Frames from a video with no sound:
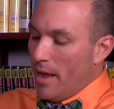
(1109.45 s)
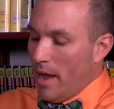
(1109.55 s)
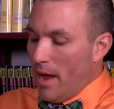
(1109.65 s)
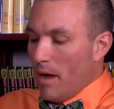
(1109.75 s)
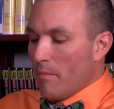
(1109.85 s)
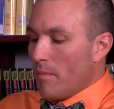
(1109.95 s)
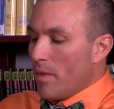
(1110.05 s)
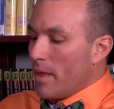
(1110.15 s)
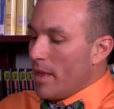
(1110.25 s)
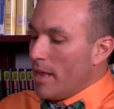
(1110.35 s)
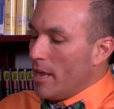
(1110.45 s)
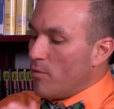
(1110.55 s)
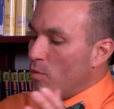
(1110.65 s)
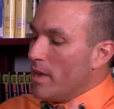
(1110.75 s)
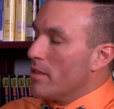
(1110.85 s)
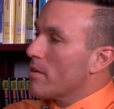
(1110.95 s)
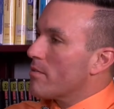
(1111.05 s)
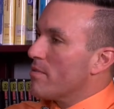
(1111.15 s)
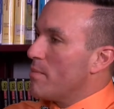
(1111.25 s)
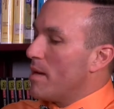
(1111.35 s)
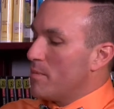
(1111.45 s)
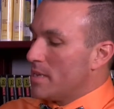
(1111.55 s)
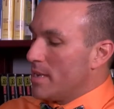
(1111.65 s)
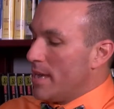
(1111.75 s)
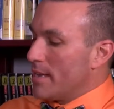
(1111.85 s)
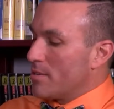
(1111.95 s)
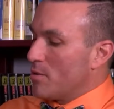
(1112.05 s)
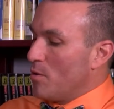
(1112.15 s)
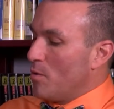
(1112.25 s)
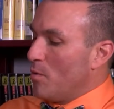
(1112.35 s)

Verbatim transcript: Um, if we learn from our mistakes,